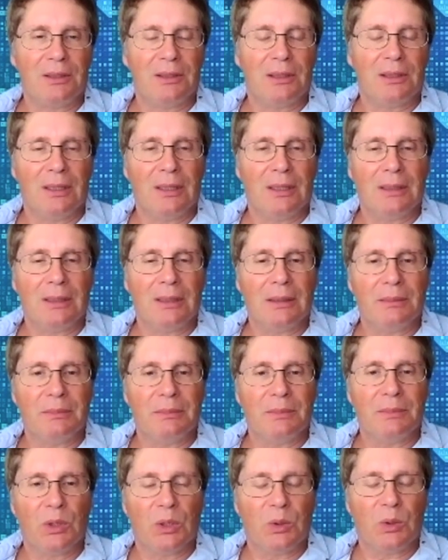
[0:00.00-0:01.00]

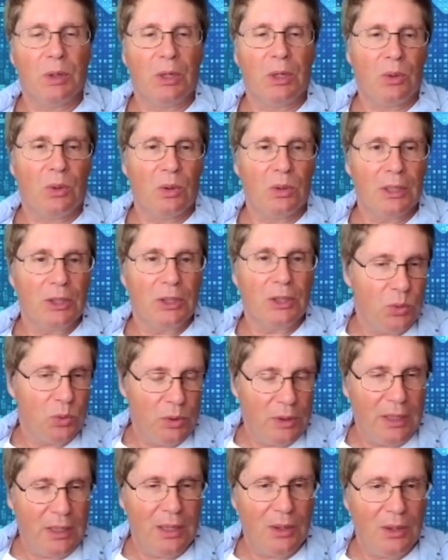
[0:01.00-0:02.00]
what we call a
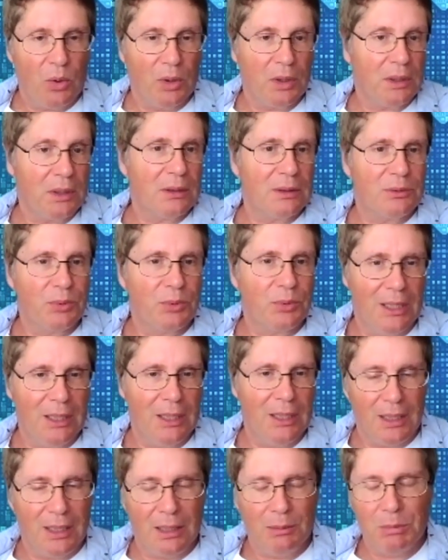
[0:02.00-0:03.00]
2D or
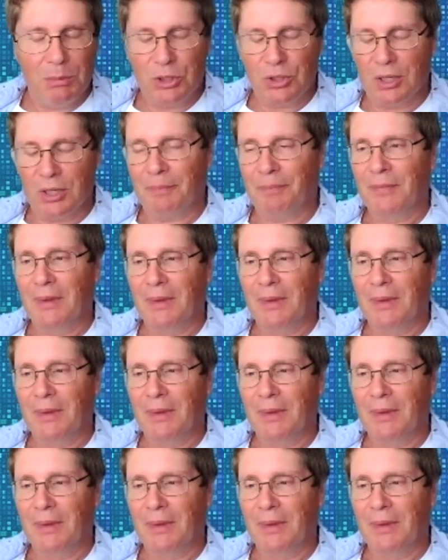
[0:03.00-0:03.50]
3D imaging.